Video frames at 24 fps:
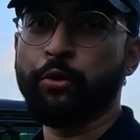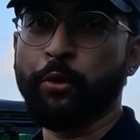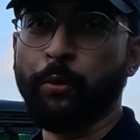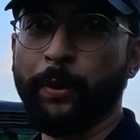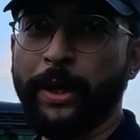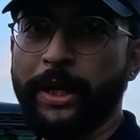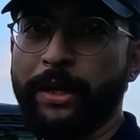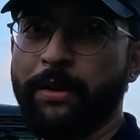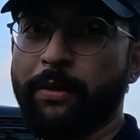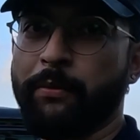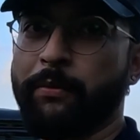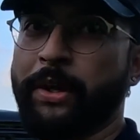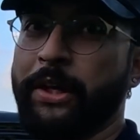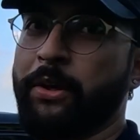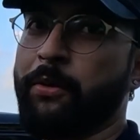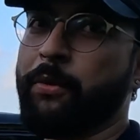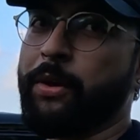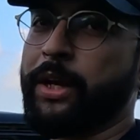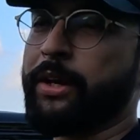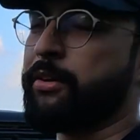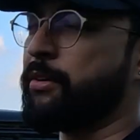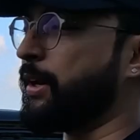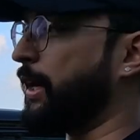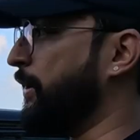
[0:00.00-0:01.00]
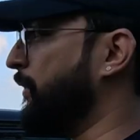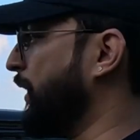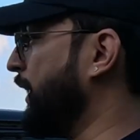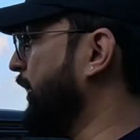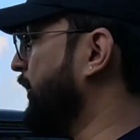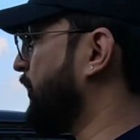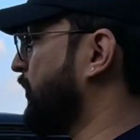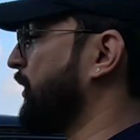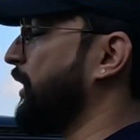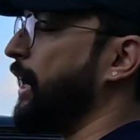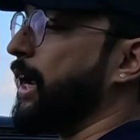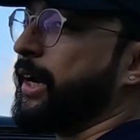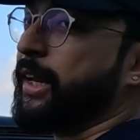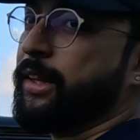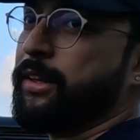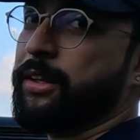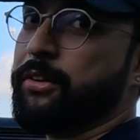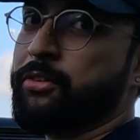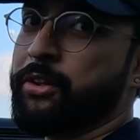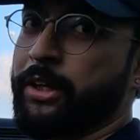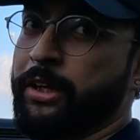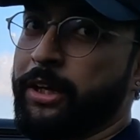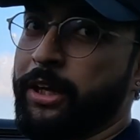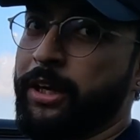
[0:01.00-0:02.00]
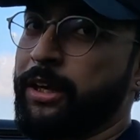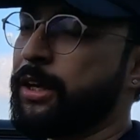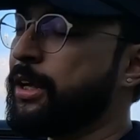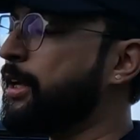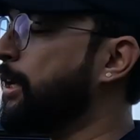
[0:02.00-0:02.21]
to it when you are driving this car in the city,